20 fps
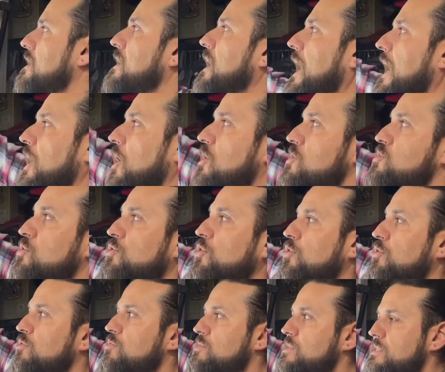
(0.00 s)
I also
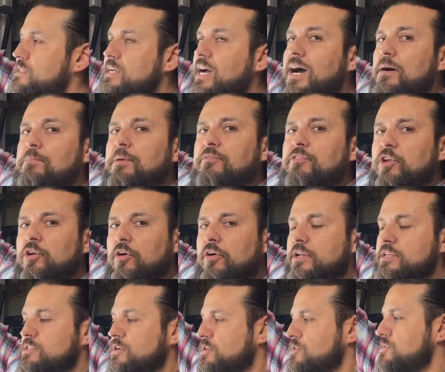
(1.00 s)
don't use the top. If you
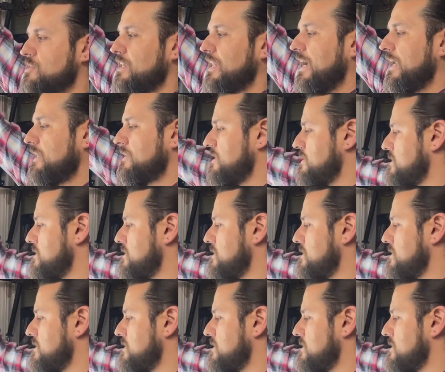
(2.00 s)
notice, there's light at the